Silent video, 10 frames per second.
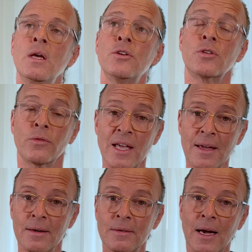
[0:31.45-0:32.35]
So
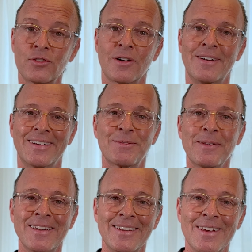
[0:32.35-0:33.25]
then I started
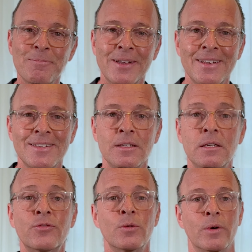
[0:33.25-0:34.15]
explaining implants in a
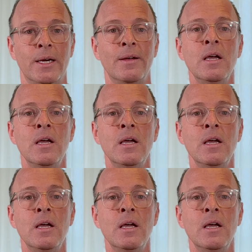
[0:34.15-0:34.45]
different way.